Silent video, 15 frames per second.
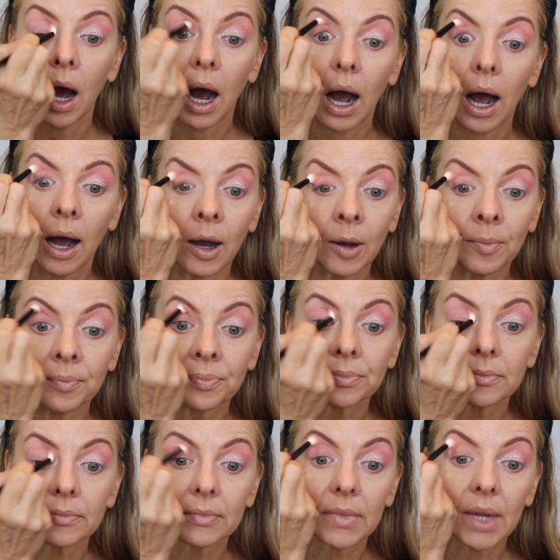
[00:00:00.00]

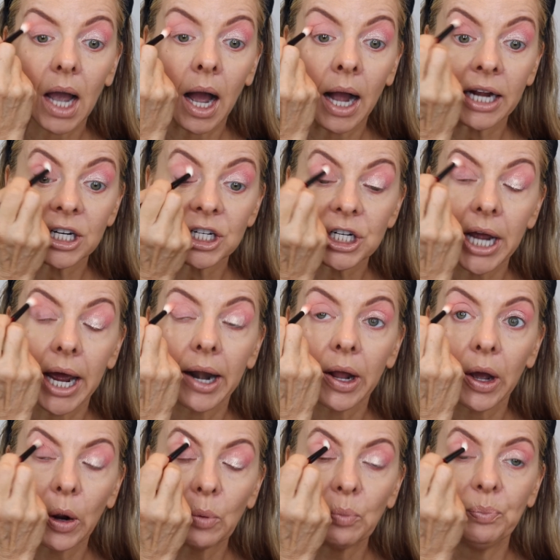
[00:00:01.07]

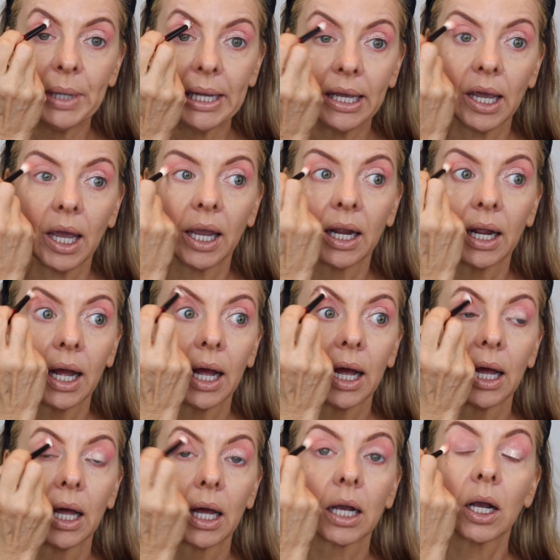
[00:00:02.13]
eyeshadow being
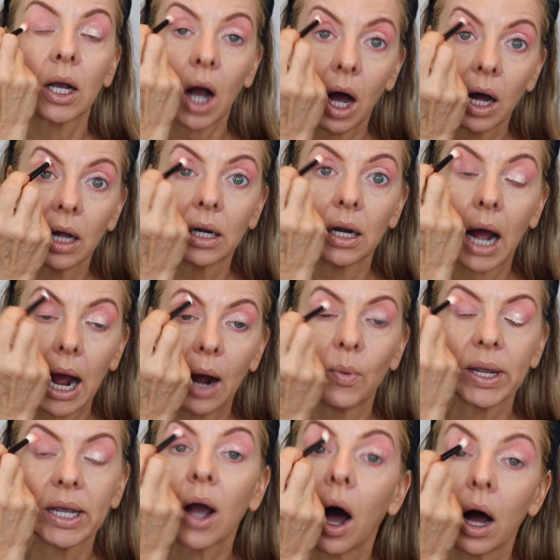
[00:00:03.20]
how
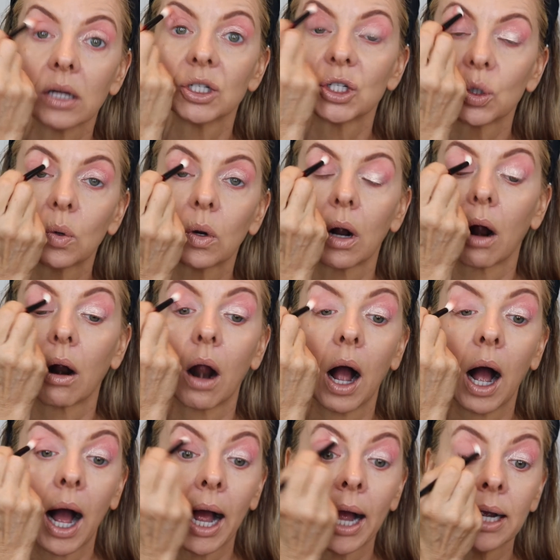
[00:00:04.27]
we contour our
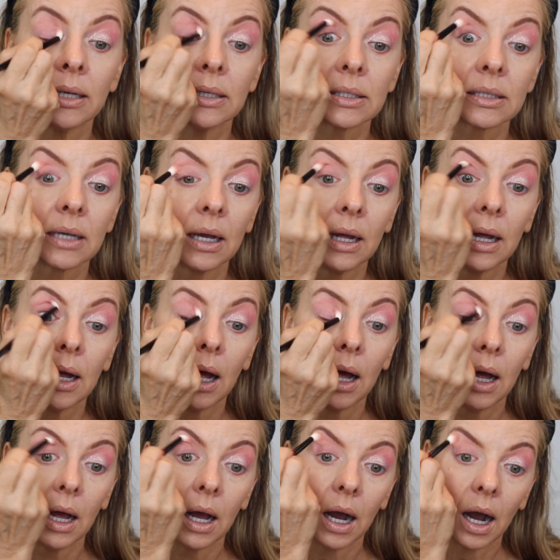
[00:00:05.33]
eyes.
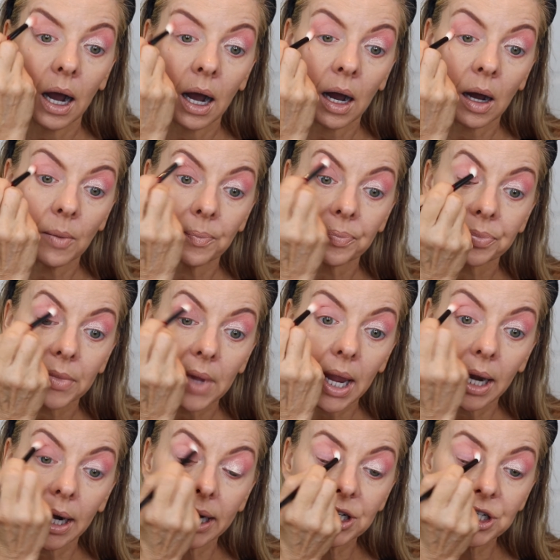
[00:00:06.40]
And
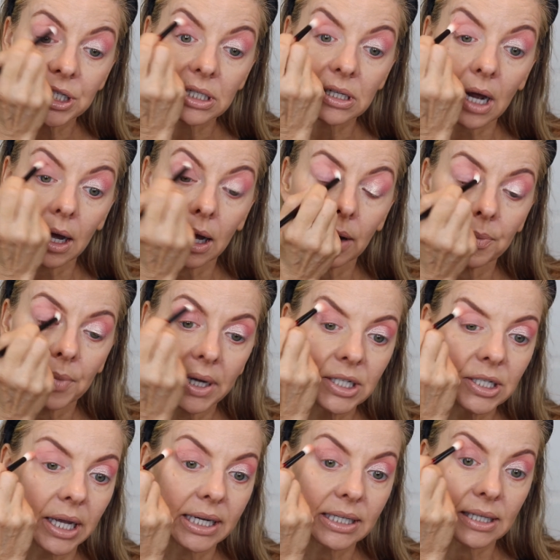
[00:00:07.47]
I just,
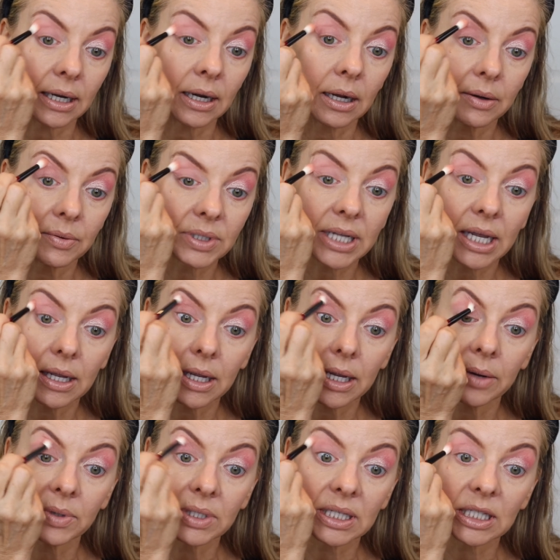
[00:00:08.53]
like I said,
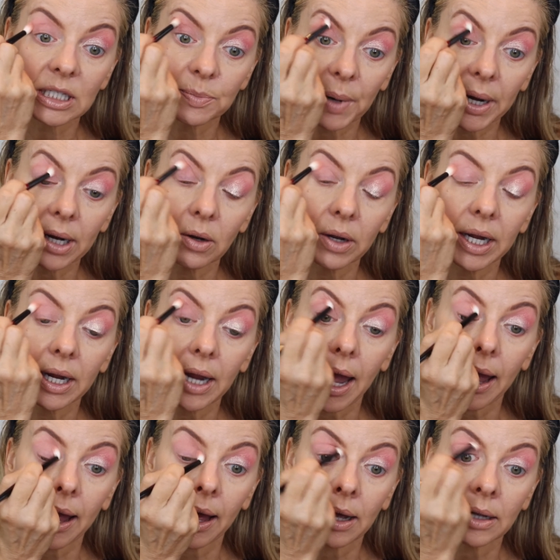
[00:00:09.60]
it was inspiring
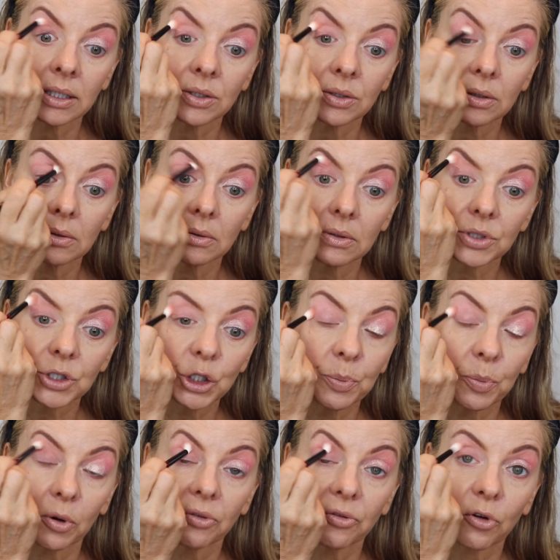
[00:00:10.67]
and
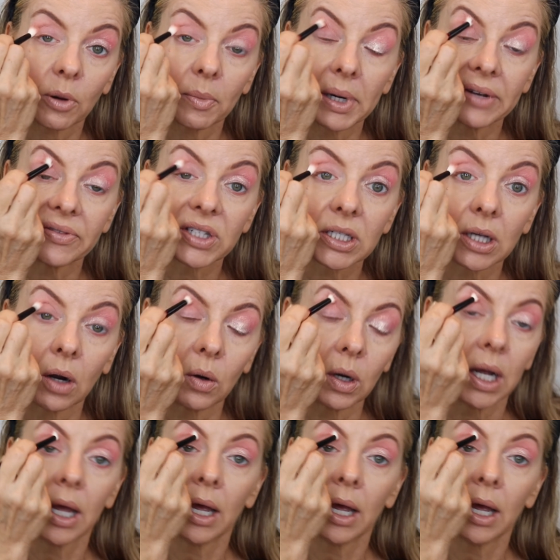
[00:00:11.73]
super informative. So